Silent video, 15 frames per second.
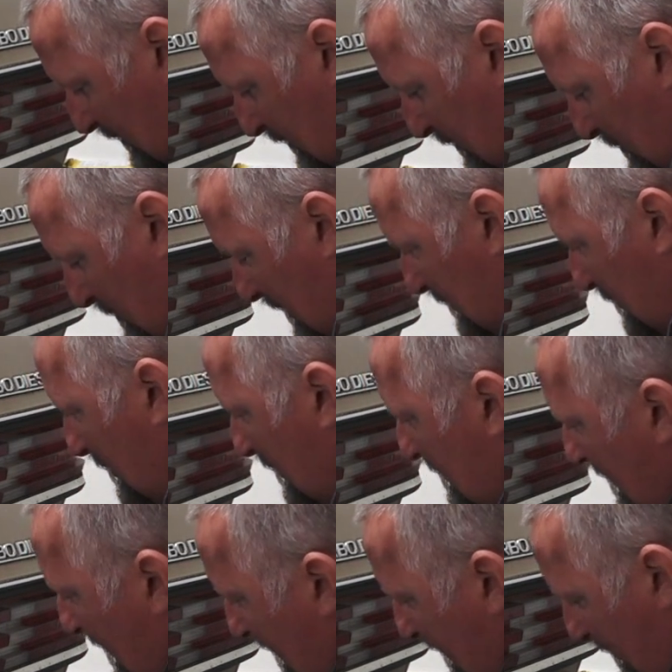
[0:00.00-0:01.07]
as much
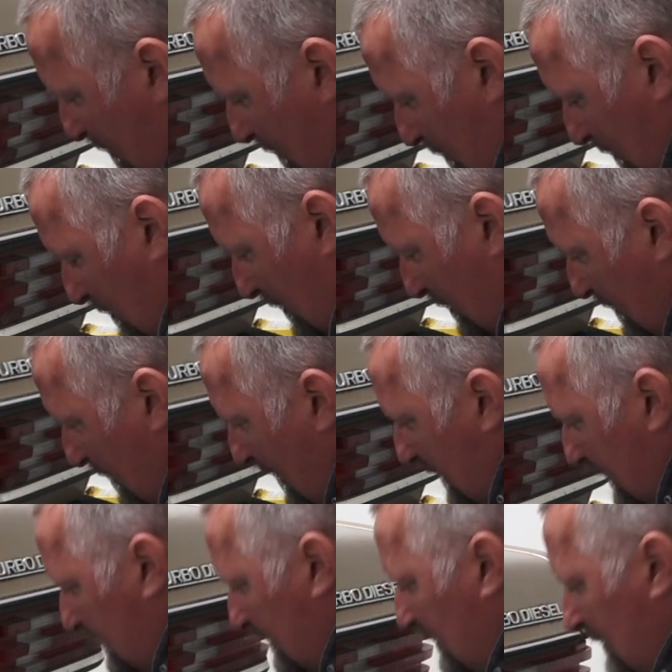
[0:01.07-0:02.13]
as I could,
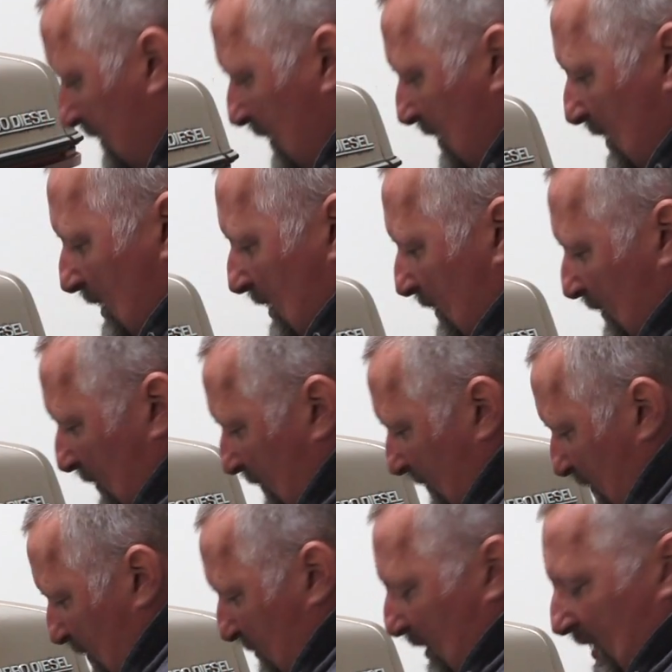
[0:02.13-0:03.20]
right? So it
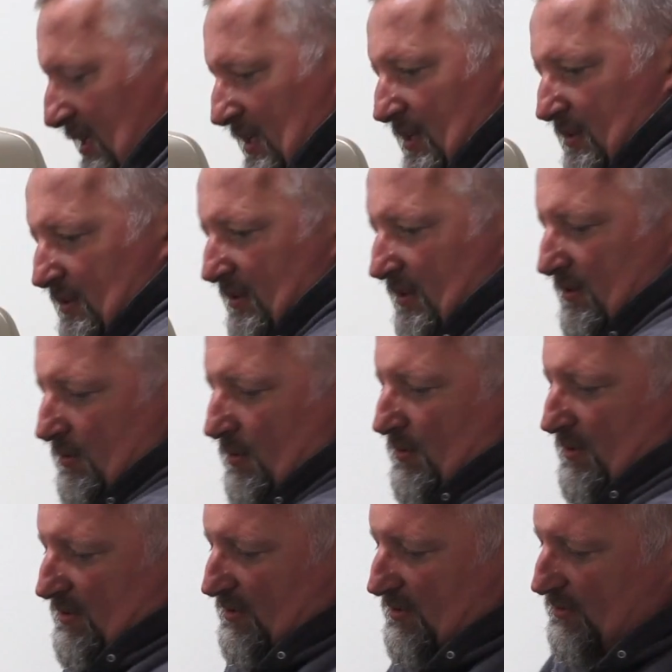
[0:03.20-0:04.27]
will be easy to
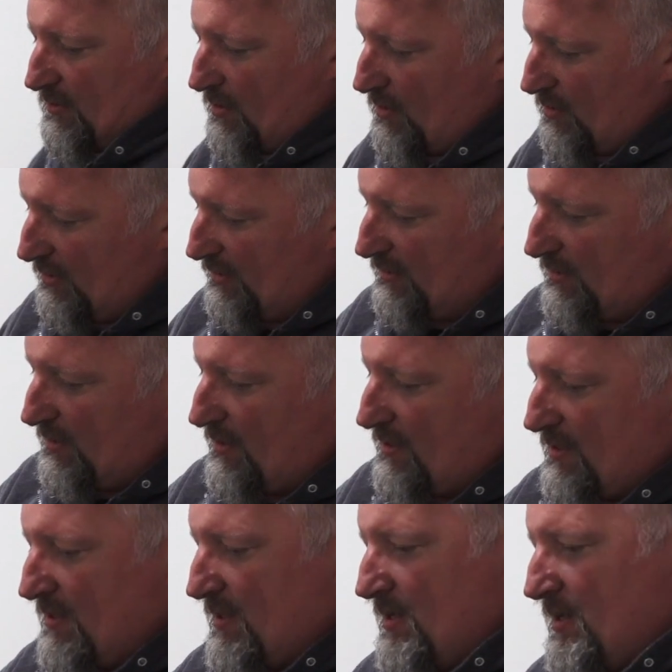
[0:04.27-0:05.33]
install it
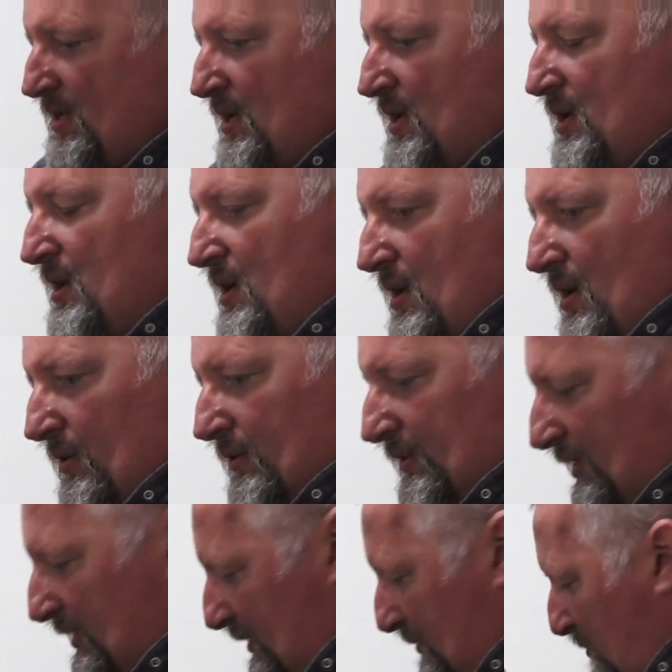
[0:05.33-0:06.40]
on
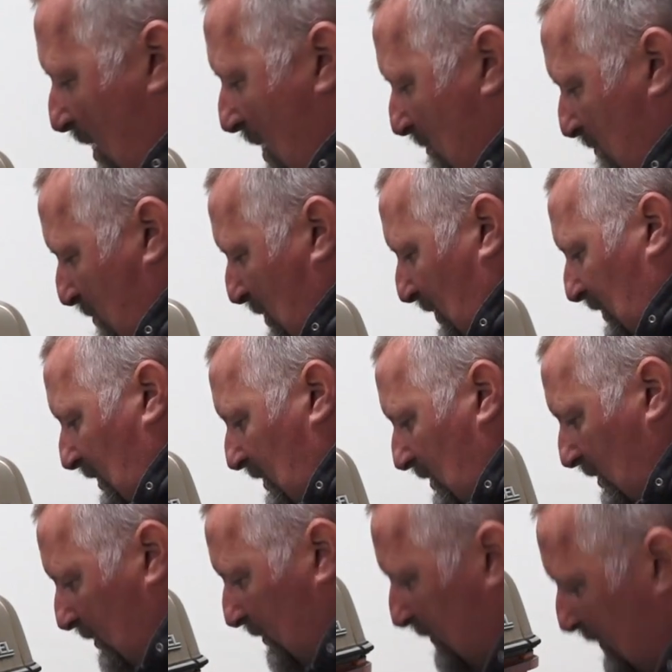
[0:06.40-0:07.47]
this bumper,
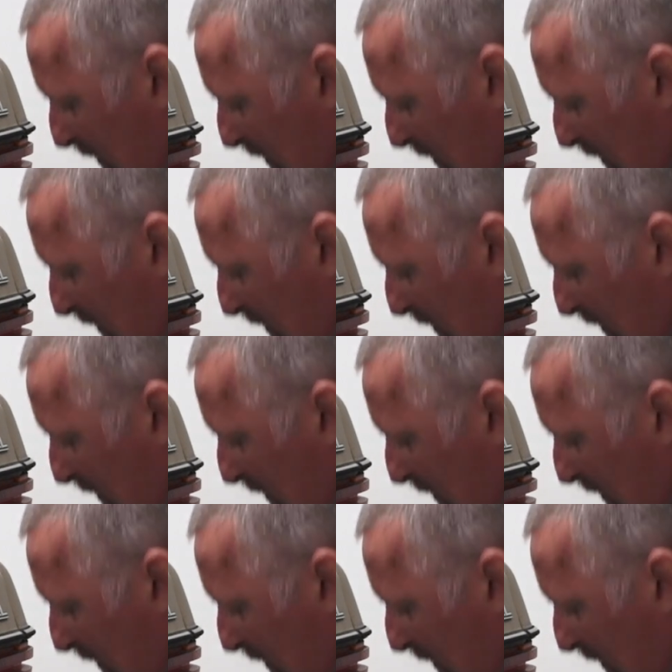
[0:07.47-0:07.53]
on